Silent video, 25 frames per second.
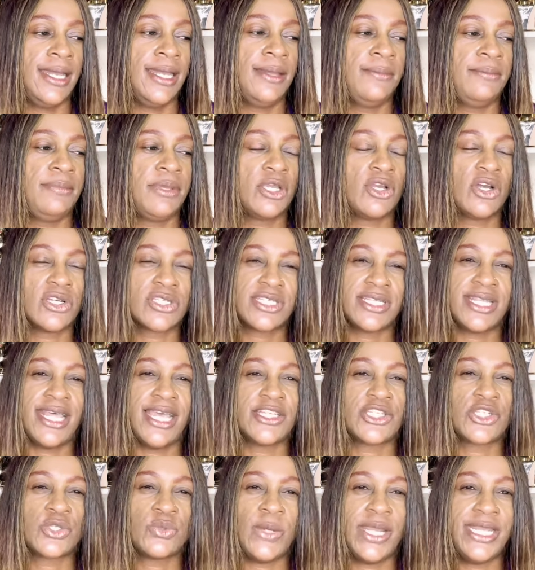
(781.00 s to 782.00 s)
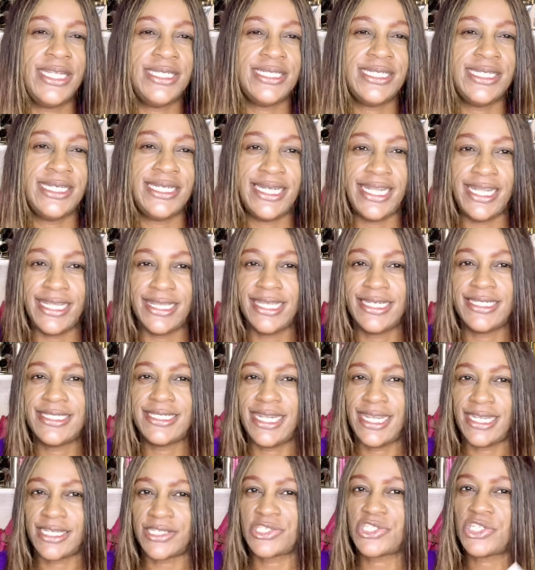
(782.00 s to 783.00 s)
because of that suedey leather
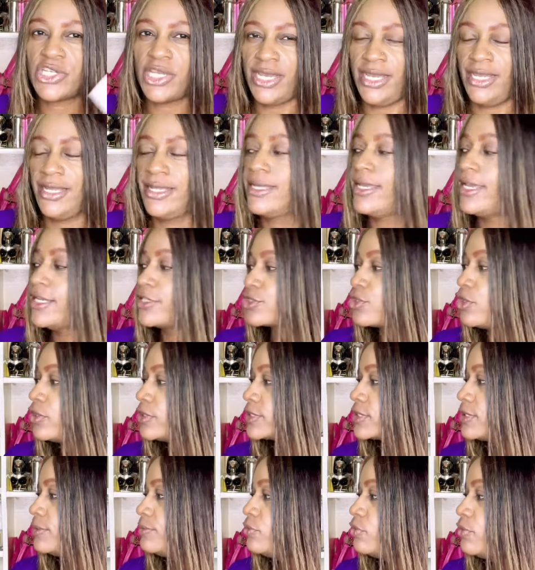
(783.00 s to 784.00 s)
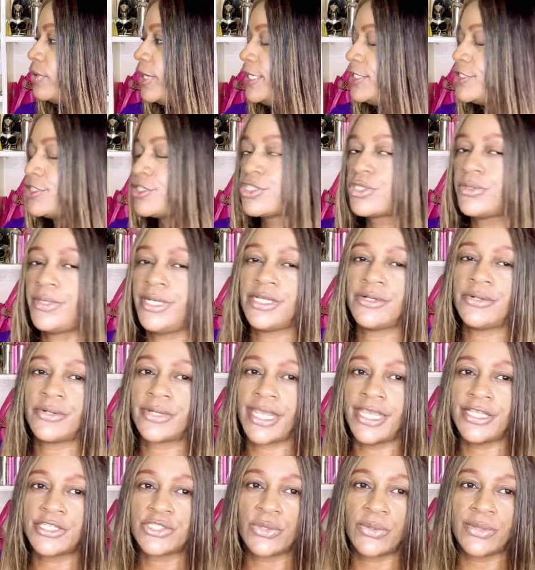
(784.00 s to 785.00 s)
texture, has got some weight to it.
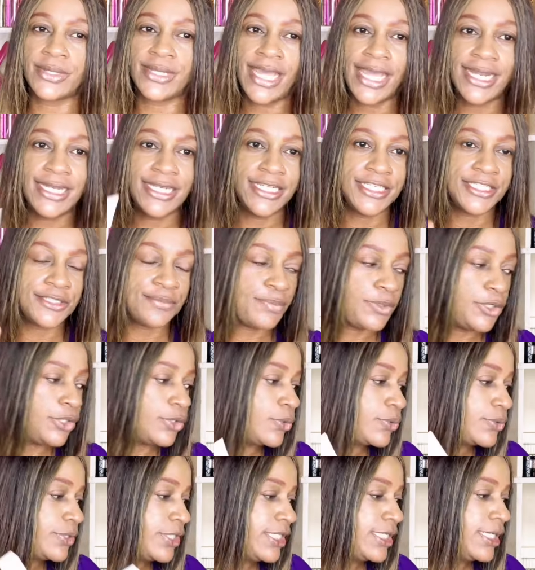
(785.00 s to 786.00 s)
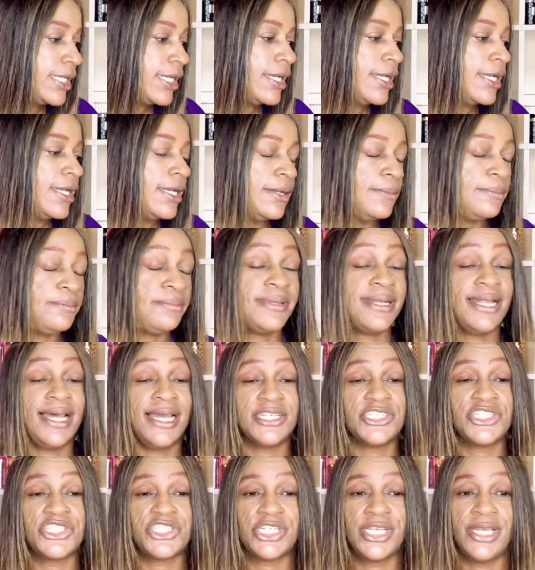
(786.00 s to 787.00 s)
Okay, so that is Peony,
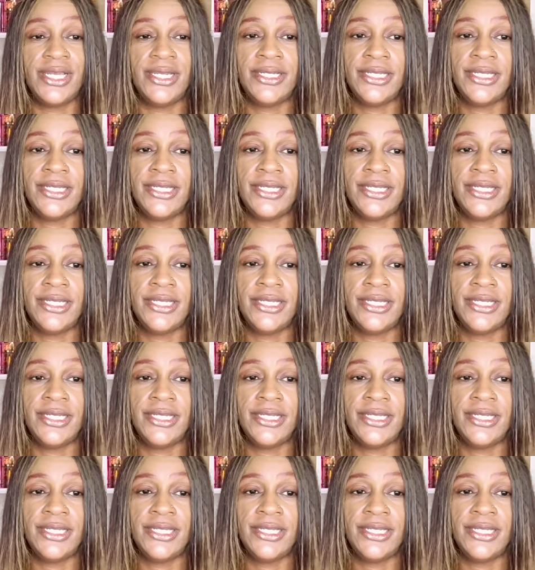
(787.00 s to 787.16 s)
Blush,